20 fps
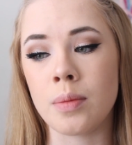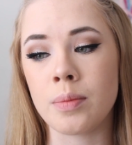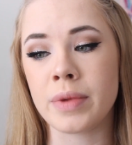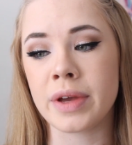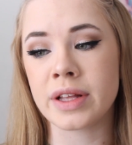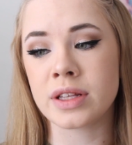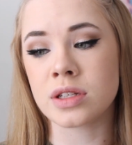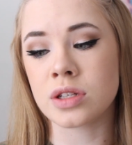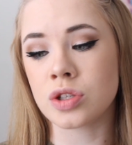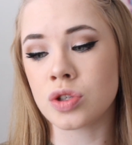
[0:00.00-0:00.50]

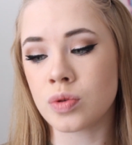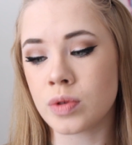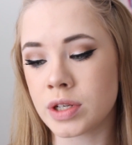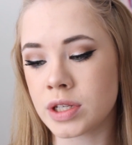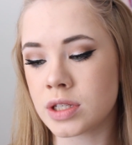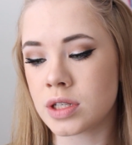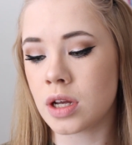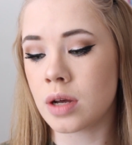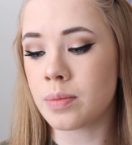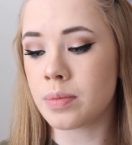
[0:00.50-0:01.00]
It's a
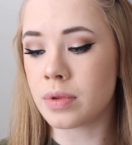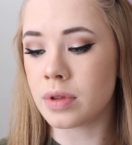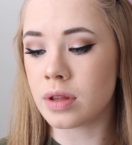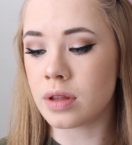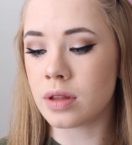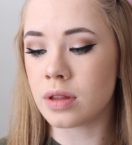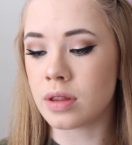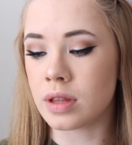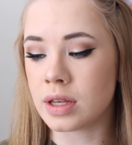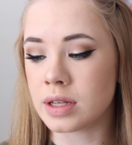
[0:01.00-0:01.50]
twist up.
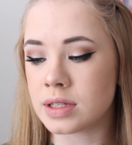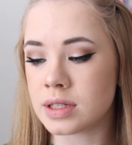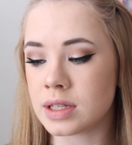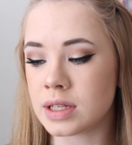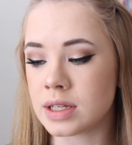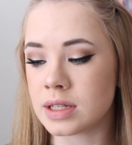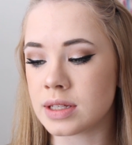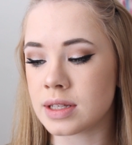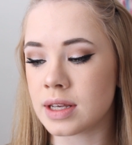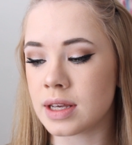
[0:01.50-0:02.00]
This
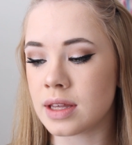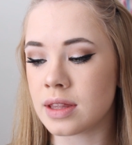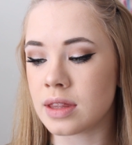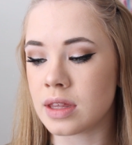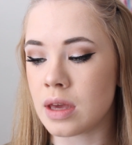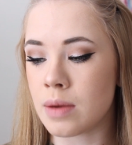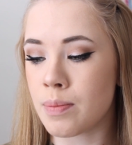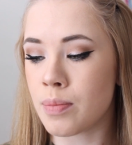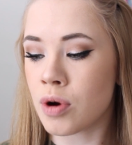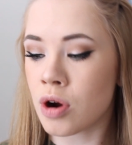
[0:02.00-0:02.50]
is
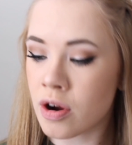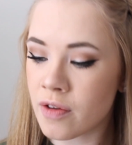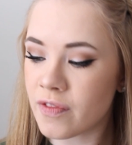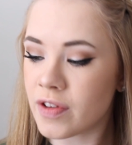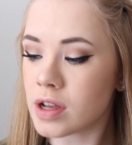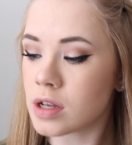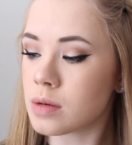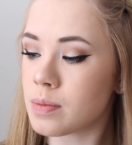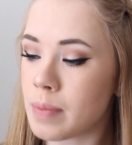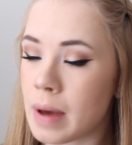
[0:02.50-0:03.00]
the
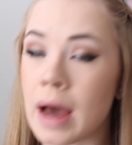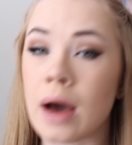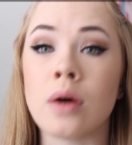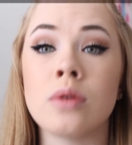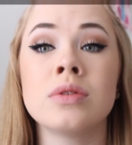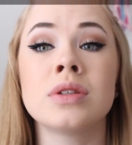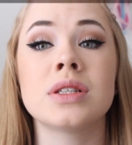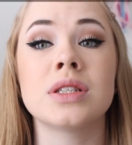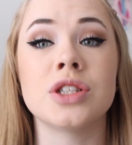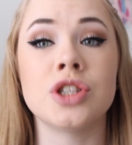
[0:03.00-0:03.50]
Perfect
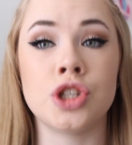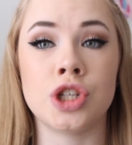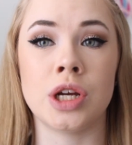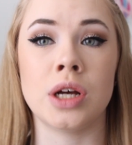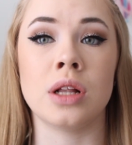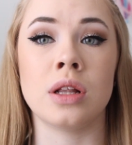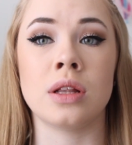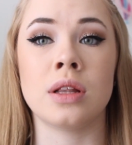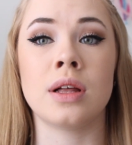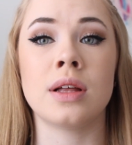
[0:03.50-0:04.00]
Pout
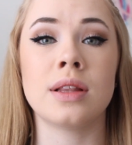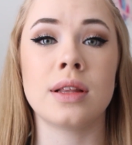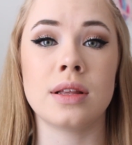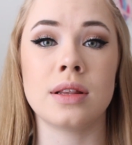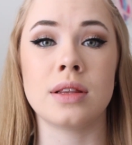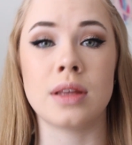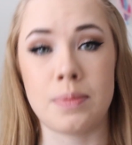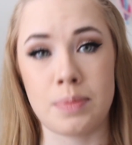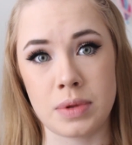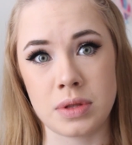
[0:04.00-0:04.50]
Gel
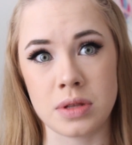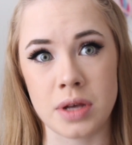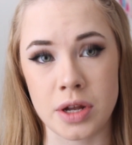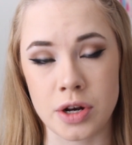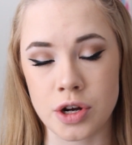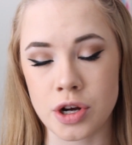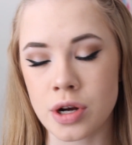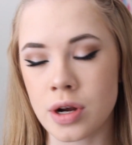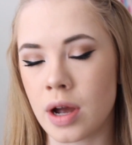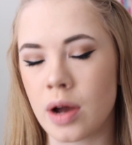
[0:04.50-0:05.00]
lip
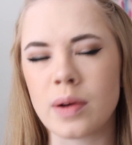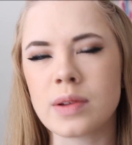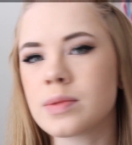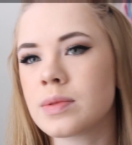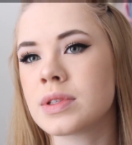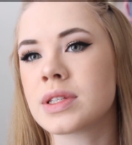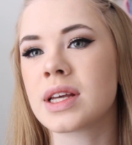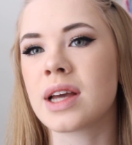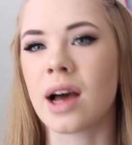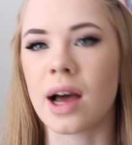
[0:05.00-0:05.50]
liner. I always
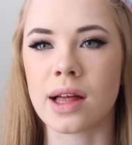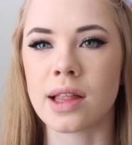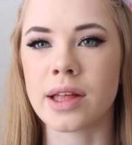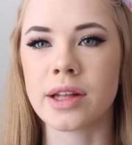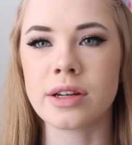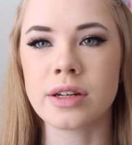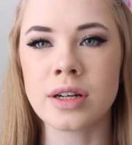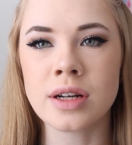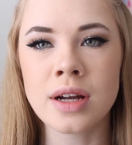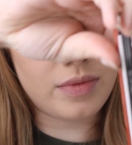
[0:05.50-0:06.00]
want to say
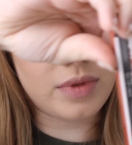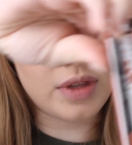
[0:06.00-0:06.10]
eyeliner.